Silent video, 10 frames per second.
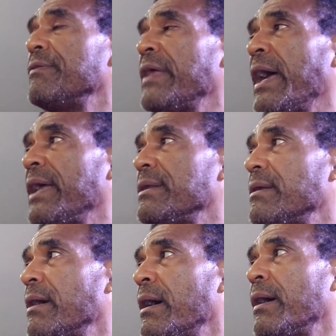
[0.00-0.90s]
that,
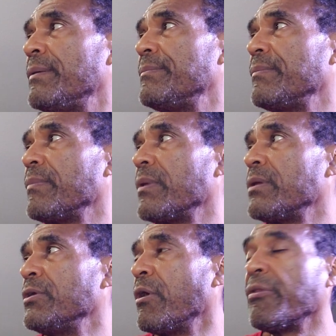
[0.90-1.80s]
um,
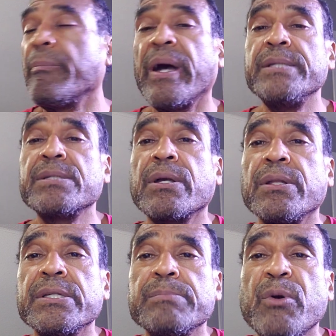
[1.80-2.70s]
you know, the
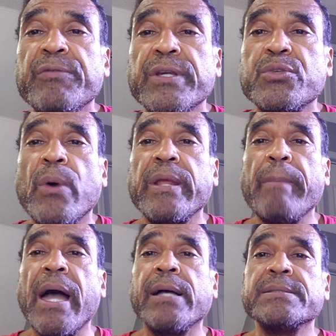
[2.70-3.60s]
bicycle is moving 20
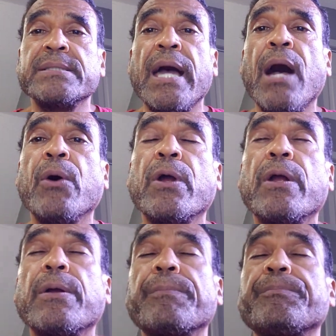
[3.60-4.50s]
miles an
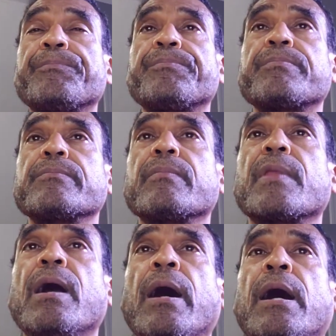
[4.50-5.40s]
hour,
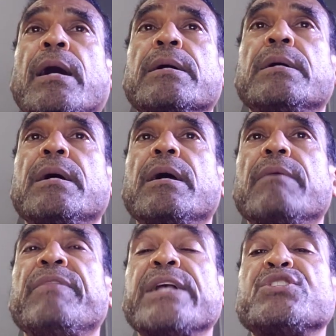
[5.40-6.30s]
uh,
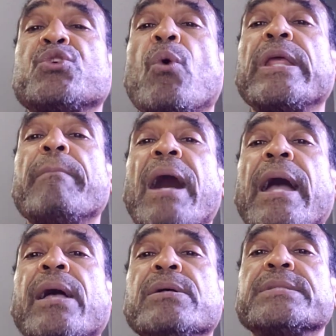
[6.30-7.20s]
that's 20
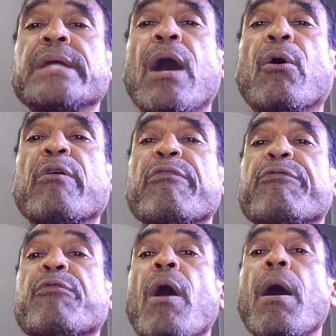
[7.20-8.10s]
miles an hour
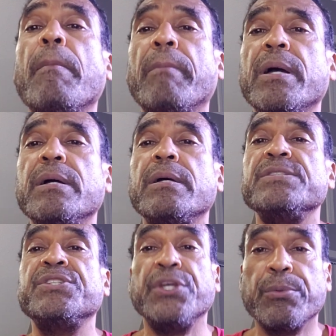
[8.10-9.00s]
from
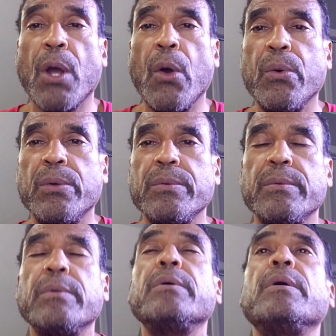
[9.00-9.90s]
zero.
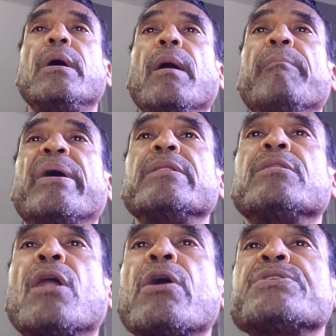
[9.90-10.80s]
But
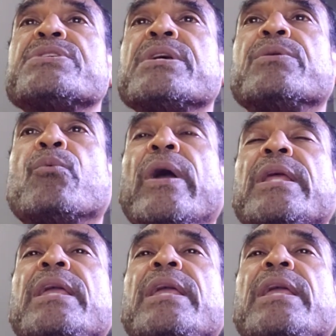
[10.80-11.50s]
Larson, when